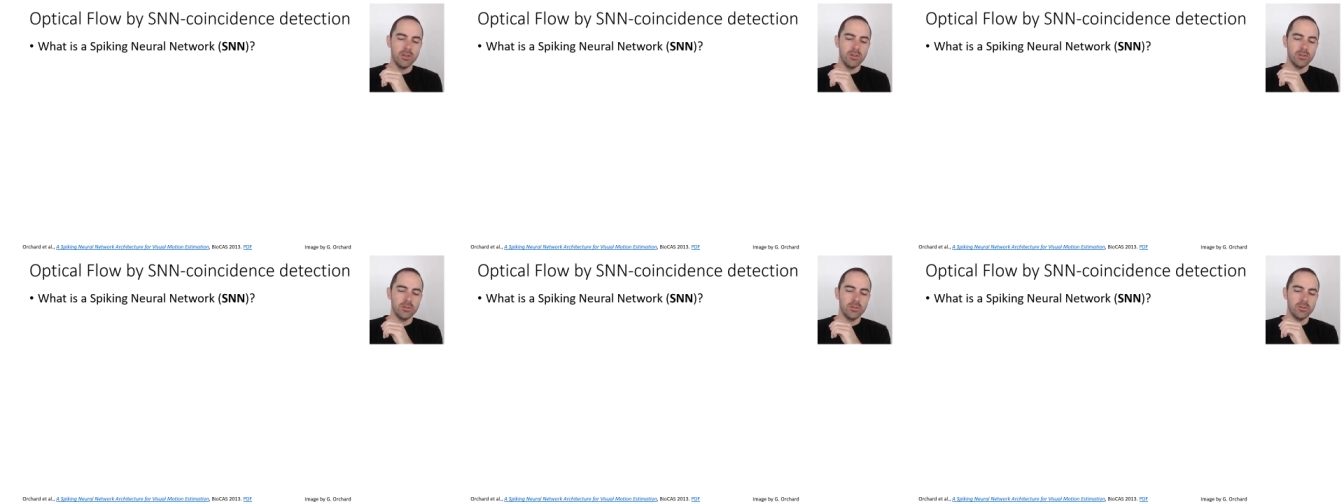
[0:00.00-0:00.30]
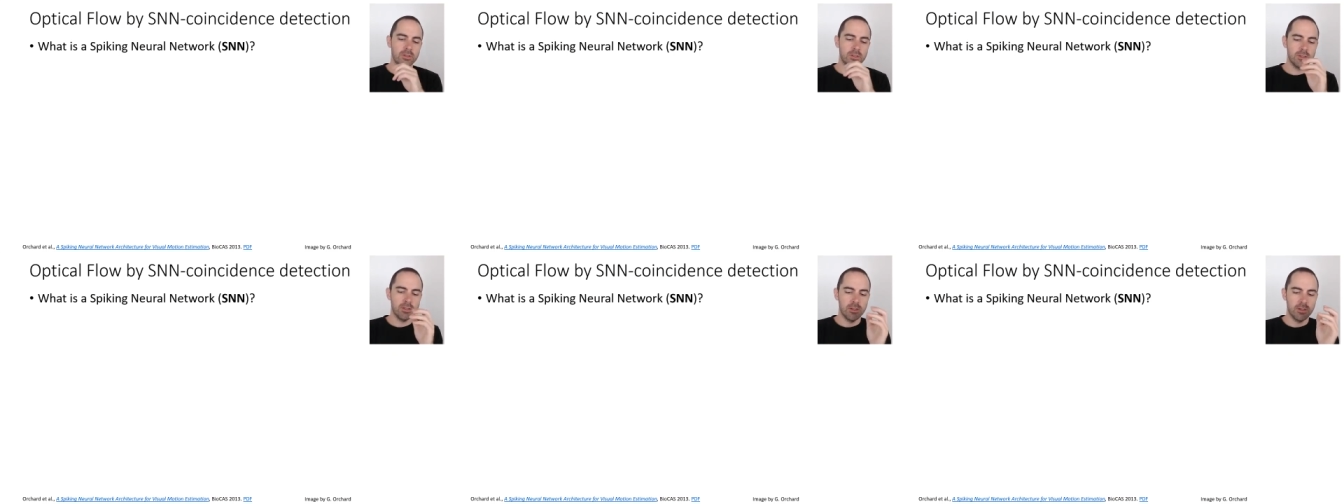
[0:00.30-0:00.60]
so
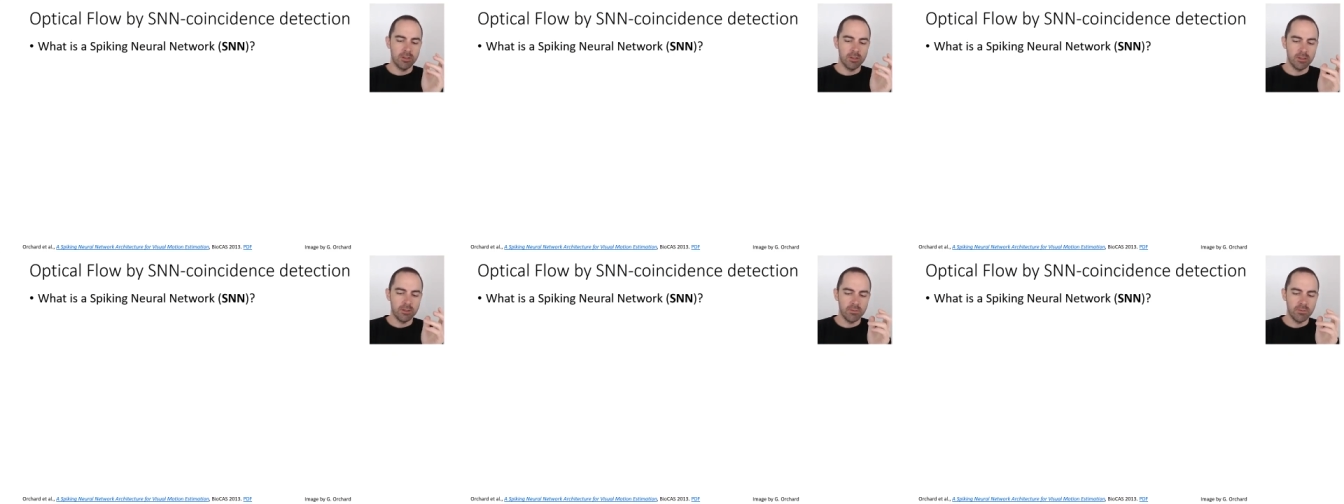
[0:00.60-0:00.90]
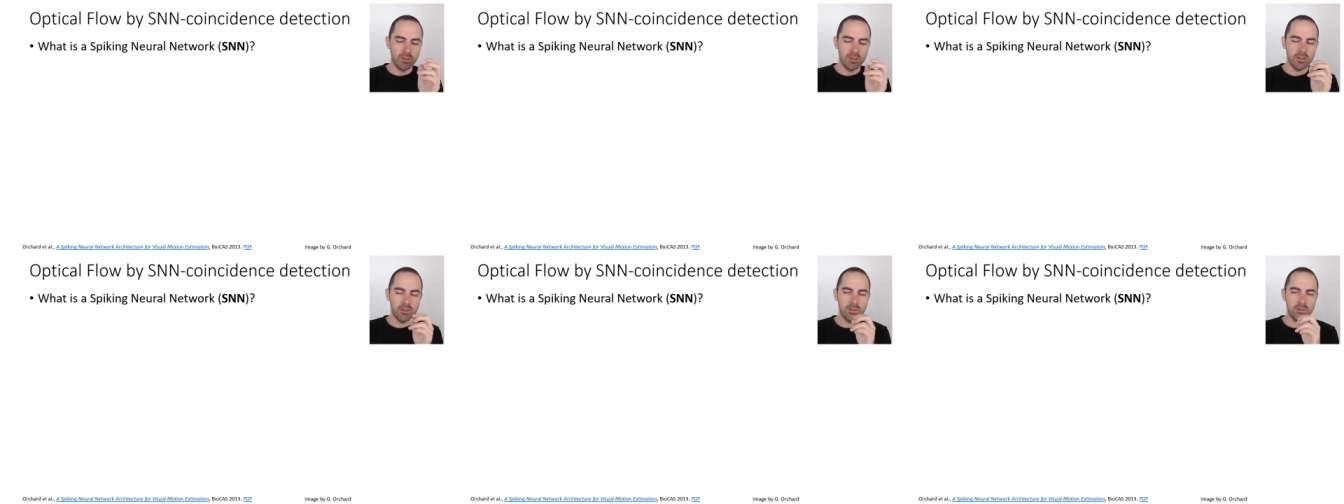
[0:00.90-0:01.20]
these are
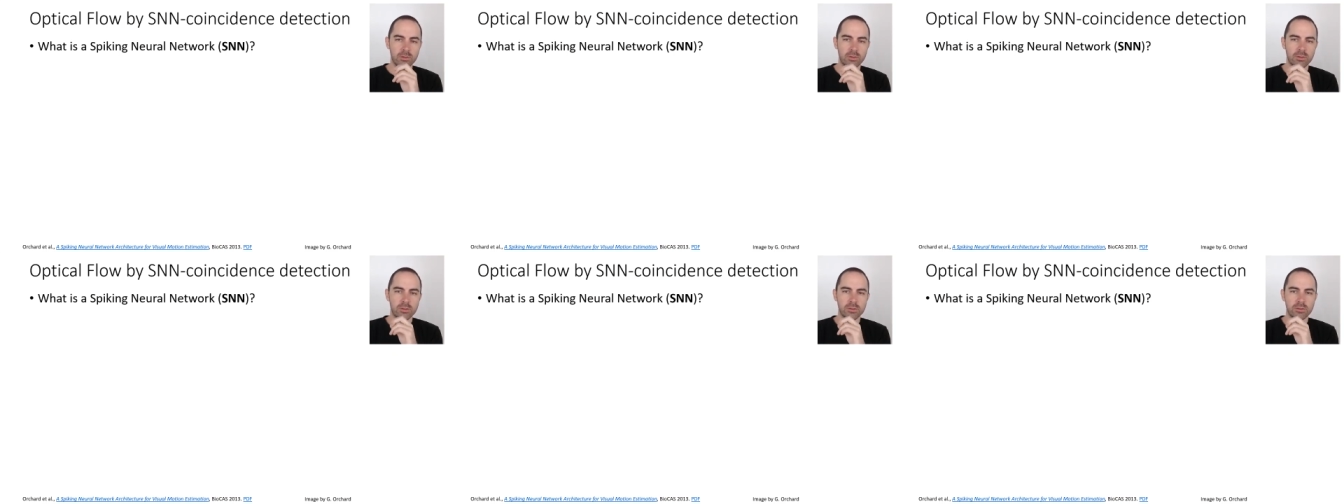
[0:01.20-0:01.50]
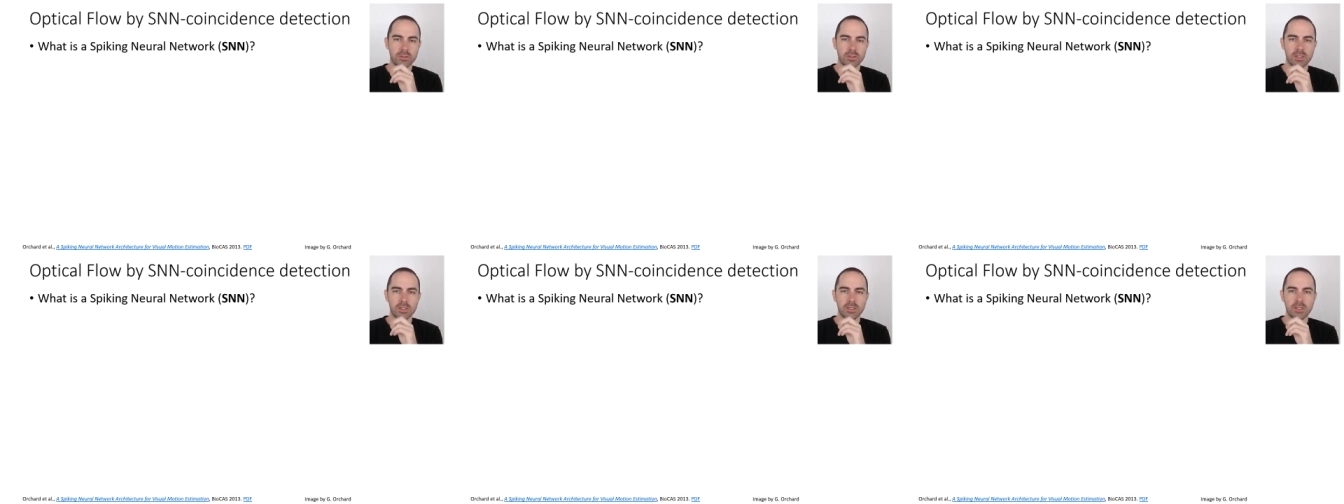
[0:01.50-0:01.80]
artificial
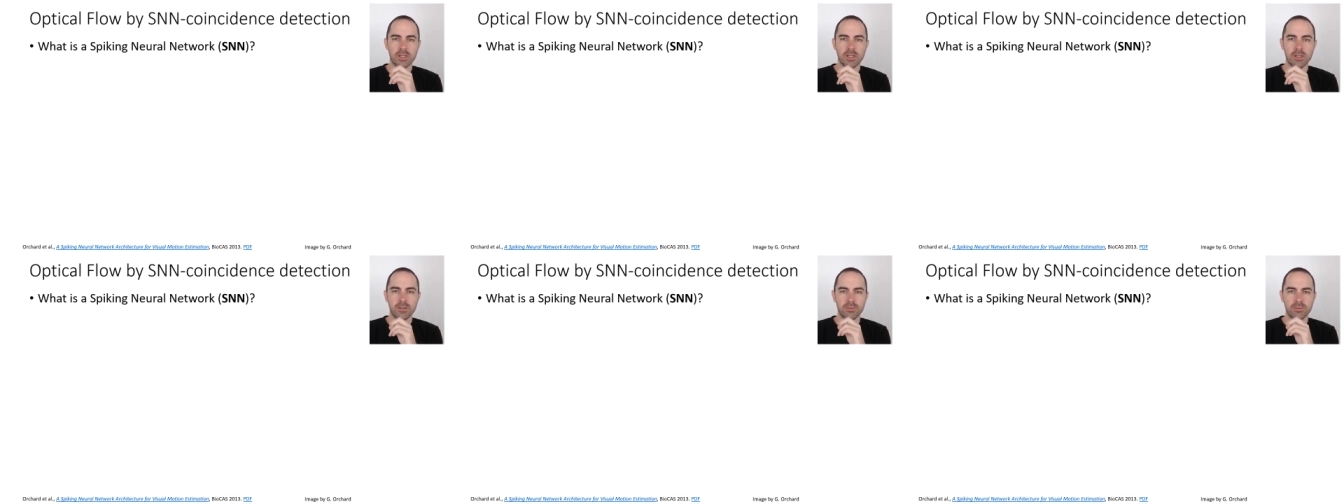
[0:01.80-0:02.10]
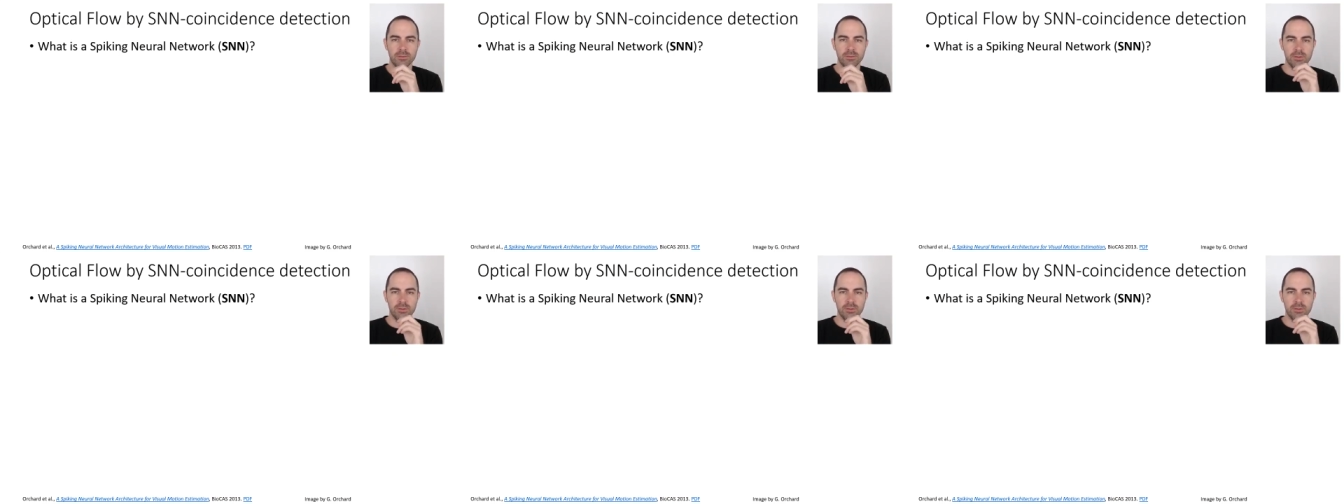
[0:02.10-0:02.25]
neurons that have